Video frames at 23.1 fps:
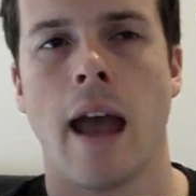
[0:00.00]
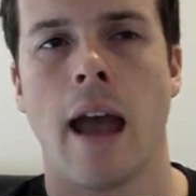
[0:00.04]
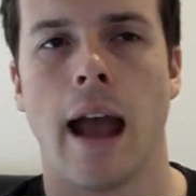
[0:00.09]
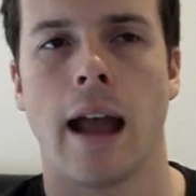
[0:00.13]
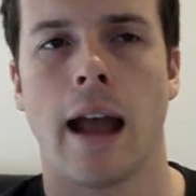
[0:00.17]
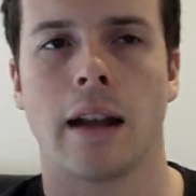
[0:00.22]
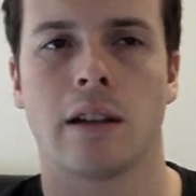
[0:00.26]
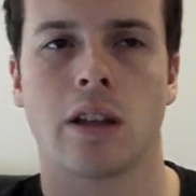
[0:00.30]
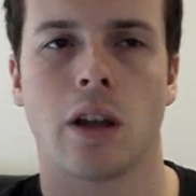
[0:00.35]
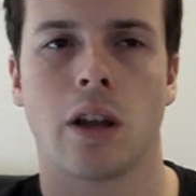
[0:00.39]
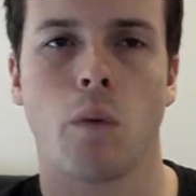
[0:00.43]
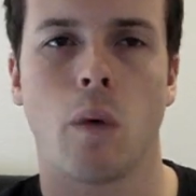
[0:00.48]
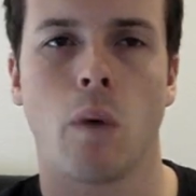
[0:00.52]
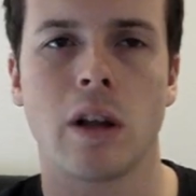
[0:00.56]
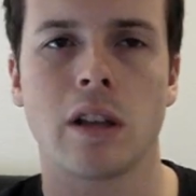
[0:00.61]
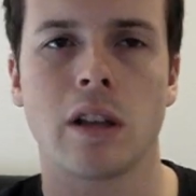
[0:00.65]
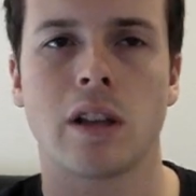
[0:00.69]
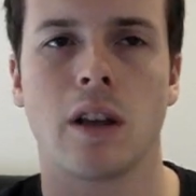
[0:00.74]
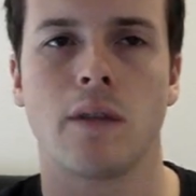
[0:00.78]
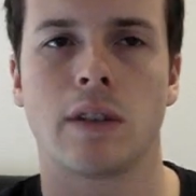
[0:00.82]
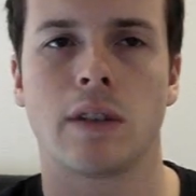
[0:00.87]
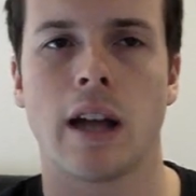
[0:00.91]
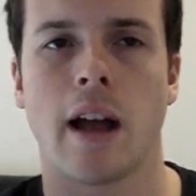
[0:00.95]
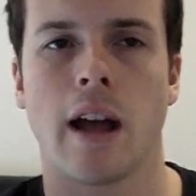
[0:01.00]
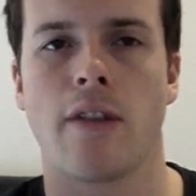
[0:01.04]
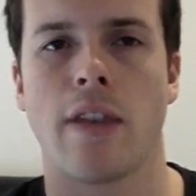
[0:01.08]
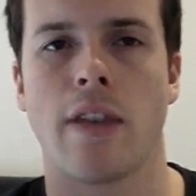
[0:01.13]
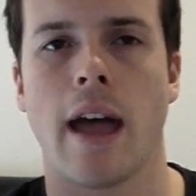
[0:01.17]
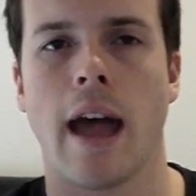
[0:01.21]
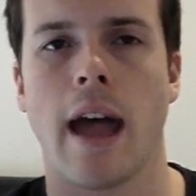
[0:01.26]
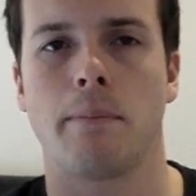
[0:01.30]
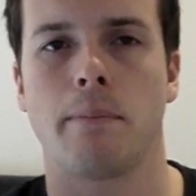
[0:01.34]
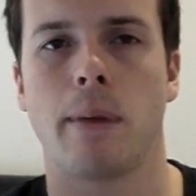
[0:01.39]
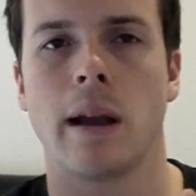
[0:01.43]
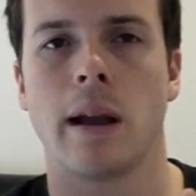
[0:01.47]
And so once you've done
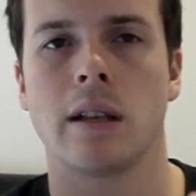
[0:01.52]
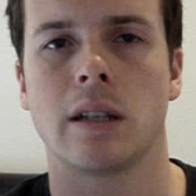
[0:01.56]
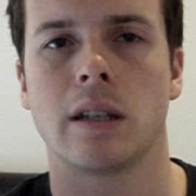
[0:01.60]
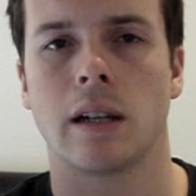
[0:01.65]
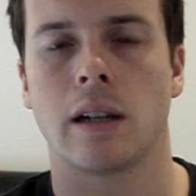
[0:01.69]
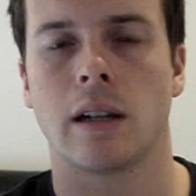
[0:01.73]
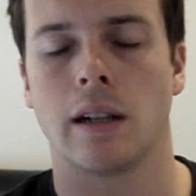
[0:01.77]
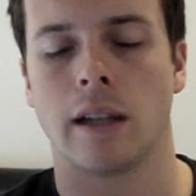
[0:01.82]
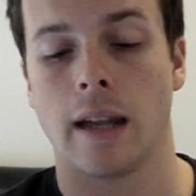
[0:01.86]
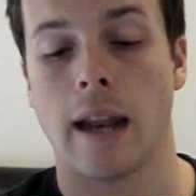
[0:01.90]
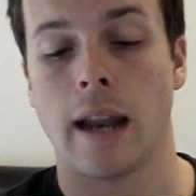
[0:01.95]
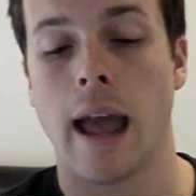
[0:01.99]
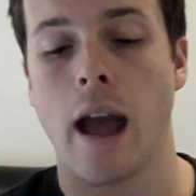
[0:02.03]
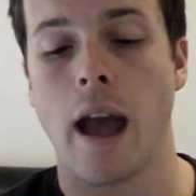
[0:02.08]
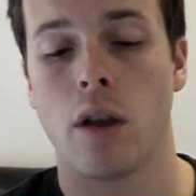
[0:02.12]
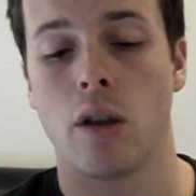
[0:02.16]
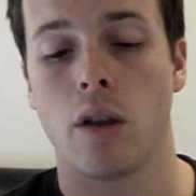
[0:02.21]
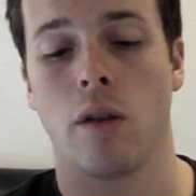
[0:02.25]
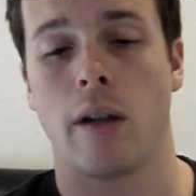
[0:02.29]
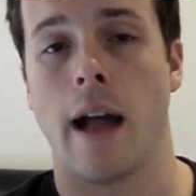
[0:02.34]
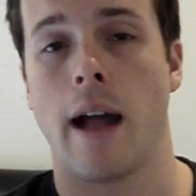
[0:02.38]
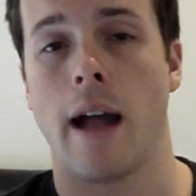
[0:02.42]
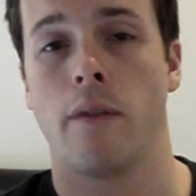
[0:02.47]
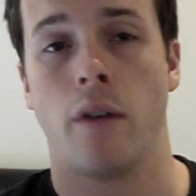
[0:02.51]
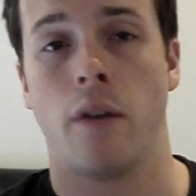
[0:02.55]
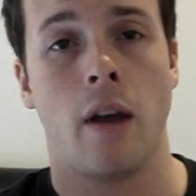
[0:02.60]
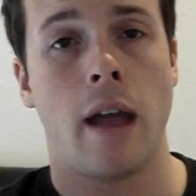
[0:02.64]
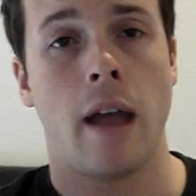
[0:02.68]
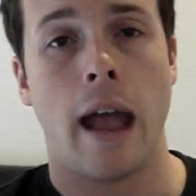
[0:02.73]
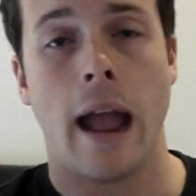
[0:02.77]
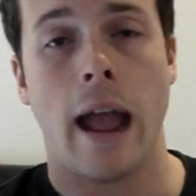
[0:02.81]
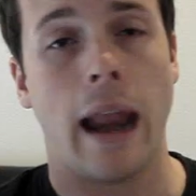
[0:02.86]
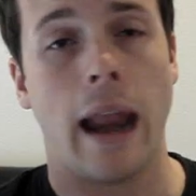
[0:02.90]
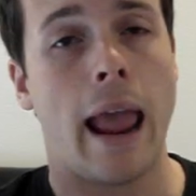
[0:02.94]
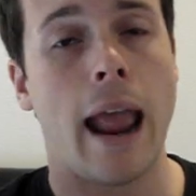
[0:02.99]
that, basically now you'll have
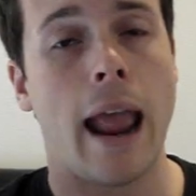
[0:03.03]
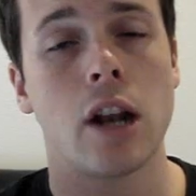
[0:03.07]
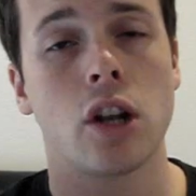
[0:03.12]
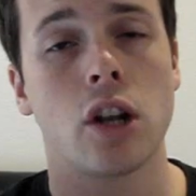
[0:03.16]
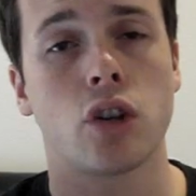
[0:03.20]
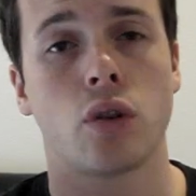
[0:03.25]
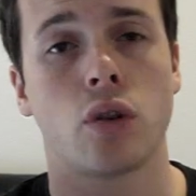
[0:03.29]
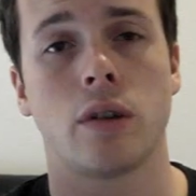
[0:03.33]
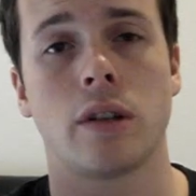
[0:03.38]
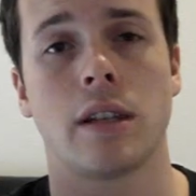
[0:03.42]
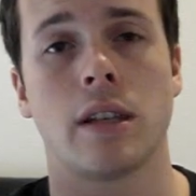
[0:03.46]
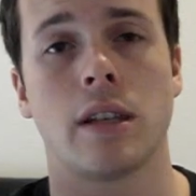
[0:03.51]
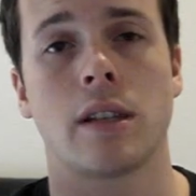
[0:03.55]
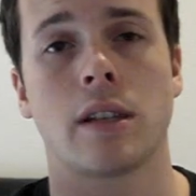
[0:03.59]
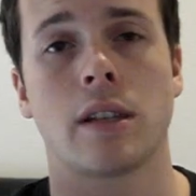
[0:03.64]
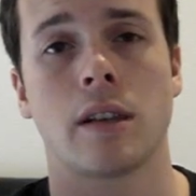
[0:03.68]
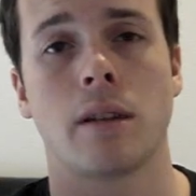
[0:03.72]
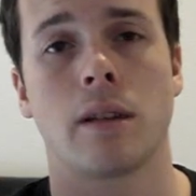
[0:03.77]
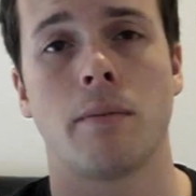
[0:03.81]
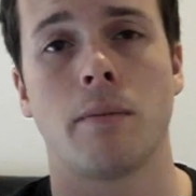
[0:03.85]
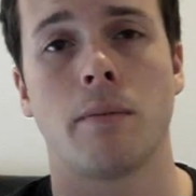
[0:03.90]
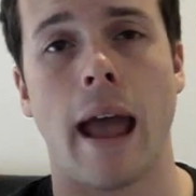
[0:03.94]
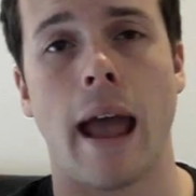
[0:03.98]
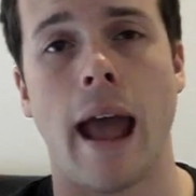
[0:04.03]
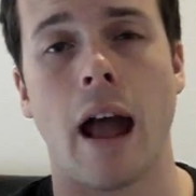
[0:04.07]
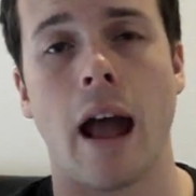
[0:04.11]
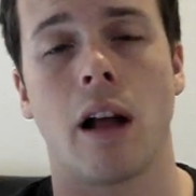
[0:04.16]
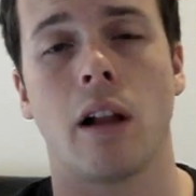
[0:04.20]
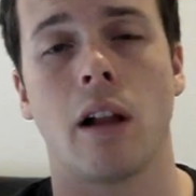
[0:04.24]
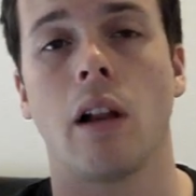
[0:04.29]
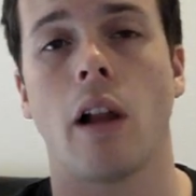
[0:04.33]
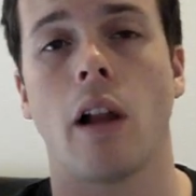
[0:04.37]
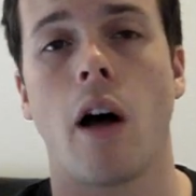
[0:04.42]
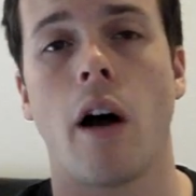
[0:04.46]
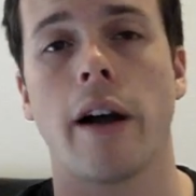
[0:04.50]
an entry system
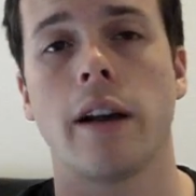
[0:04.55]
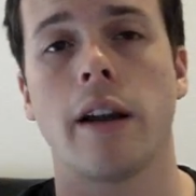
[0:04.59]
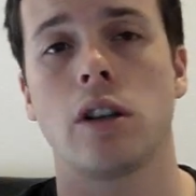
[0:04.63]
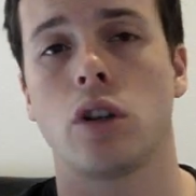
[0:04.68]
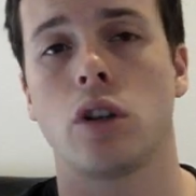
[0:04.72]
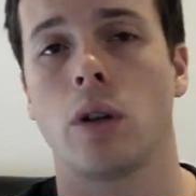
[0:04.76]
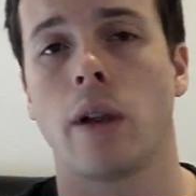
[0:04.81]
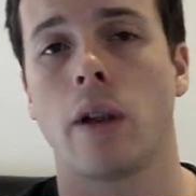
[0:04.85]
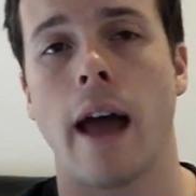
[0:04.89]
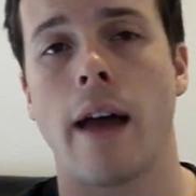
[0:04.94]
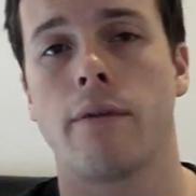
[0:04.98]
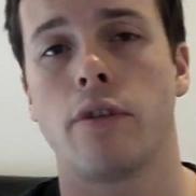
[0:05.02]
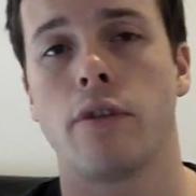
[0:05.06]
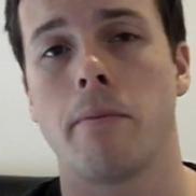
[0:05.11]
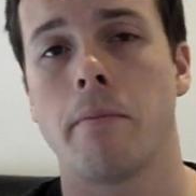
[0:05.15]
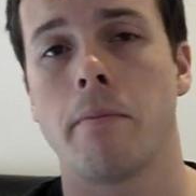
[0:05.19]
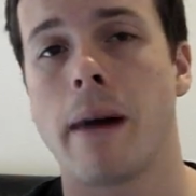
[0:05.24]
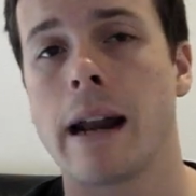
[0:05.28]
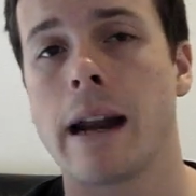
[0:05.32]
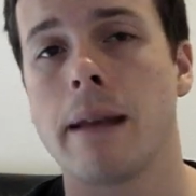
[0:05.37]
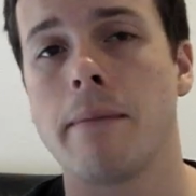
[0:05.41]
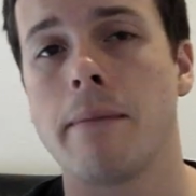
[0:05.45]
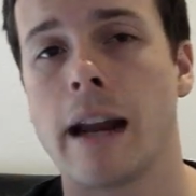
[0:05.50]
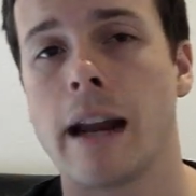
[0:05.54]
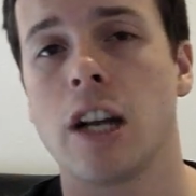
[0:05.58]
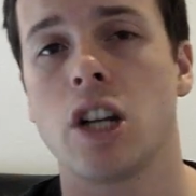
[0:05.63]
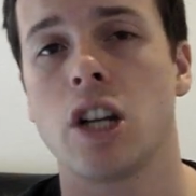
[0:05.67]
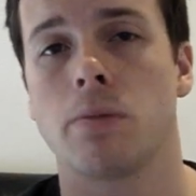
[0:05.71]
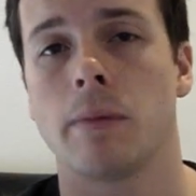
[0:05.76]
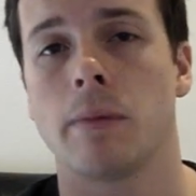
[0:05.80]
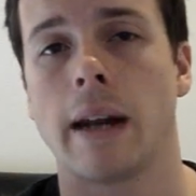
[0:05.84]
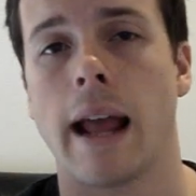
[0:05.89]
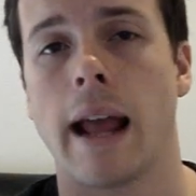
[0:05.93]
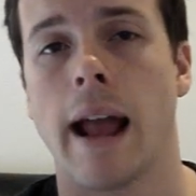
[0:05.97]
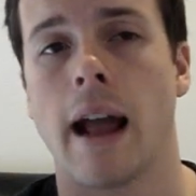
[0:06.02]
outlined, you'll have your money
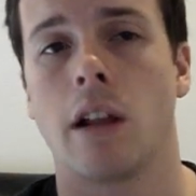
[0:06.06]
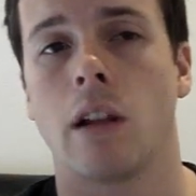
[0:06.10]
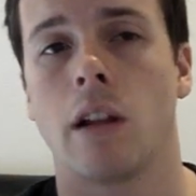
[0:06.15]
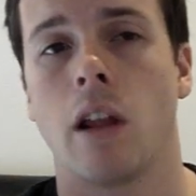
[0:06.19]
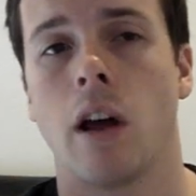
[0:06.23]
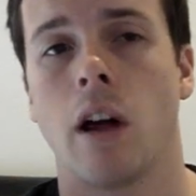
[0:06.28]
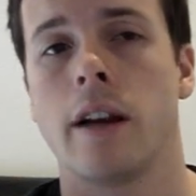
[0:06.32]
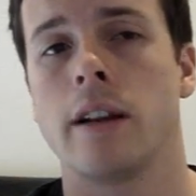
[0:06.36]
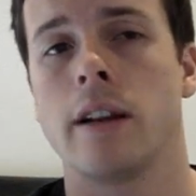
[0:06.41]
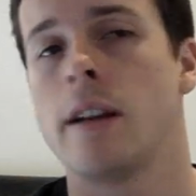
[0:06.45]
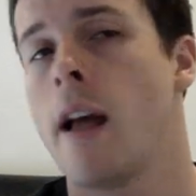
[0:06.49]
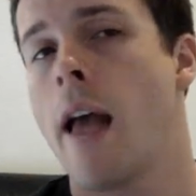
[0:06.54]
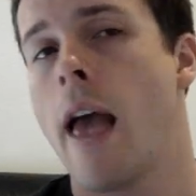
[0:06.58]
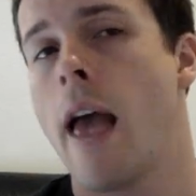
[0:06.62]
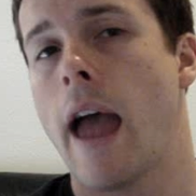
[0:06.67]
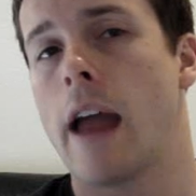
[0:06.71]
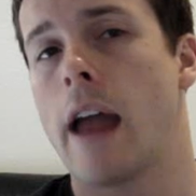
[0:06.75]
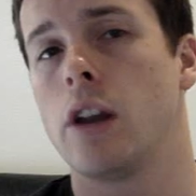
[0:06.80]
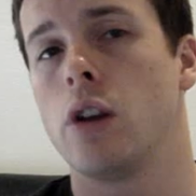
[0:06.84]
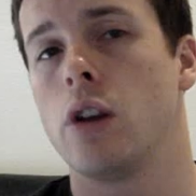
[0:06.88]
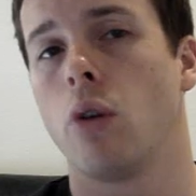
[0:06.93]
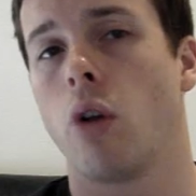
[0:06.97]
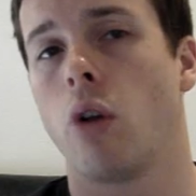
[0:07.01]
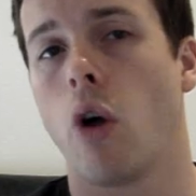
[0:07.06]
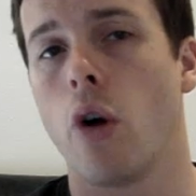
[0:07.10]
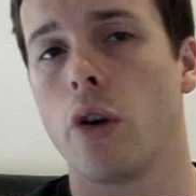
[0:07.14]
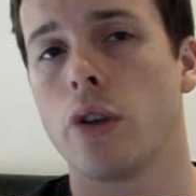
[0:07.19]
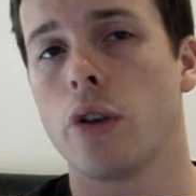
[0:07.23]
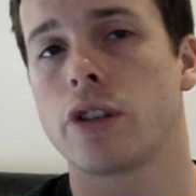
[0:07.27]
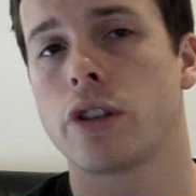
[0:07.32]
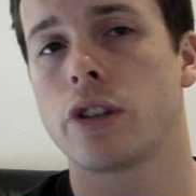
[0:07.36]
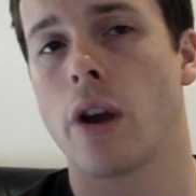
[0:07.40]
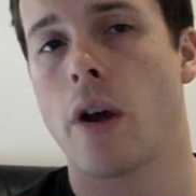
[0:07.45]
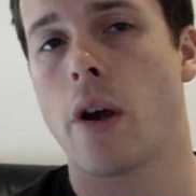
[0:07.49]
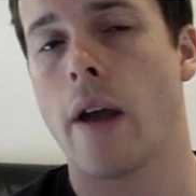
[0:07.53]
management outlined, and you'll
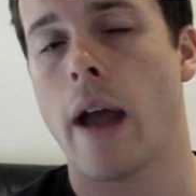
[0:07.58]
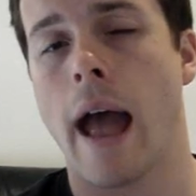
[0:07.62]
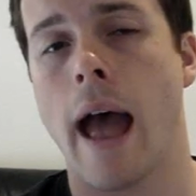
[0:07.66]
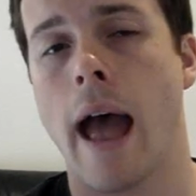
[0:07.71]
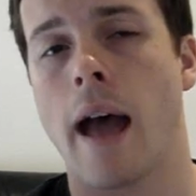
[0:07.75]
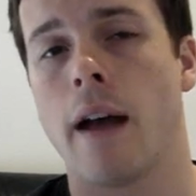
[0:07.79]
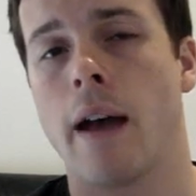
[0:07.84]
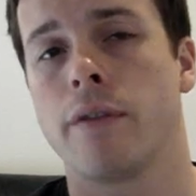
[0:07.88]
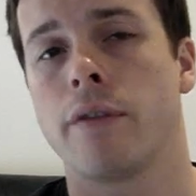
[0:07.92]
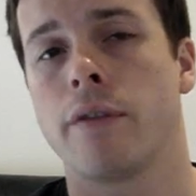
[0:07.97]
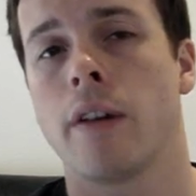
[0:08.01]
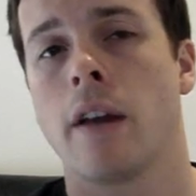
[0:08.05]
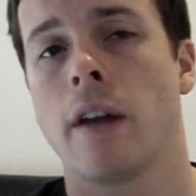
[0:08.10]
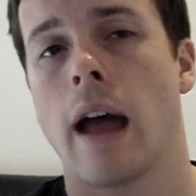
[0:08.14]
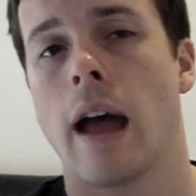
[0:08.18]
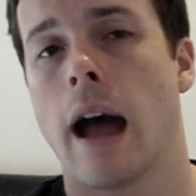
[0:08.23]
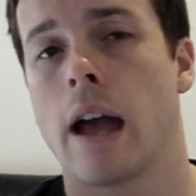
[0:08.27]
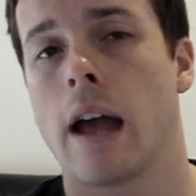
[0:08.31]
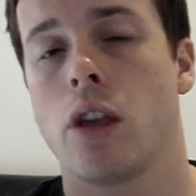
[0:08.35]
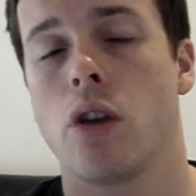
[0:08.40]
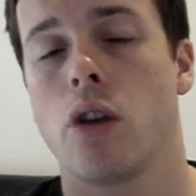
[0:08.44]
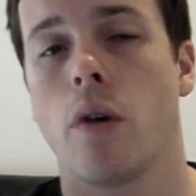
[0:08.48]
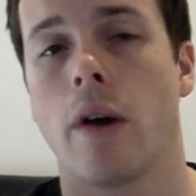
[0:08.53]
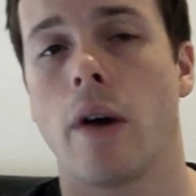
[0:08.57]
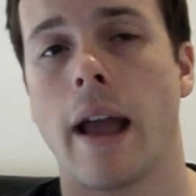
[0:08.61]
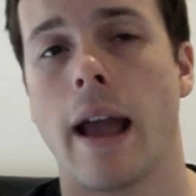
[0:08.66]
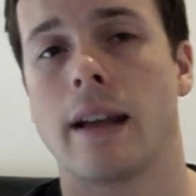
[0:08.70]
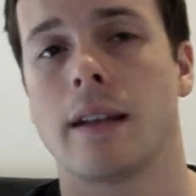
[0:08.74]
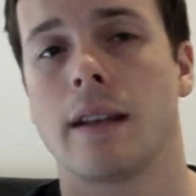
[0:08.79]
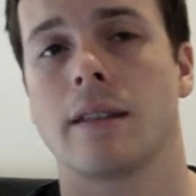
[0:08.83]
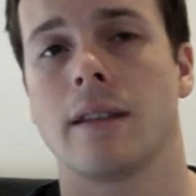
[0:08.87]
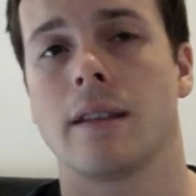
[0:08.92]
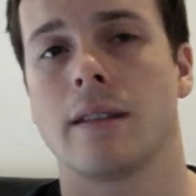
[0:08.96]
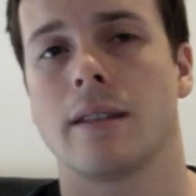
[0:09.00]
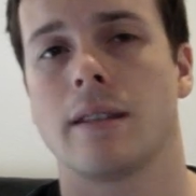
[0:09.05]
also have your
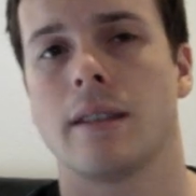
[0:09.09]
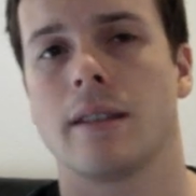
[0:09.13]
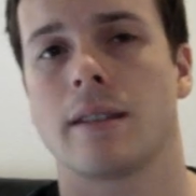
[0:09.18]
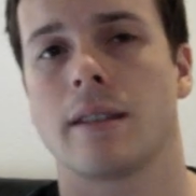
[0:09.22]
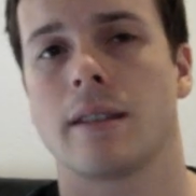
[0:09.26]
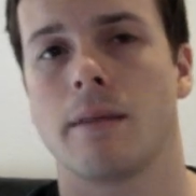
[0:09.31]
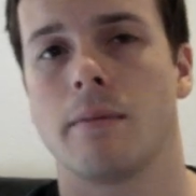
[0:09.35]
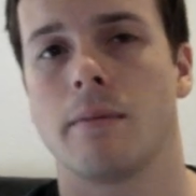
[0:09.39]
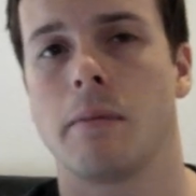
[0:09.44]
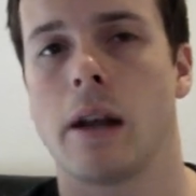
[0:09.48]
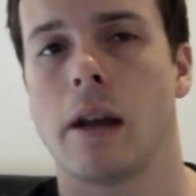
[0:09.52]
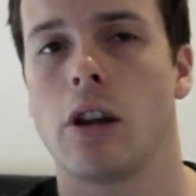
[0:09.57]
exit system.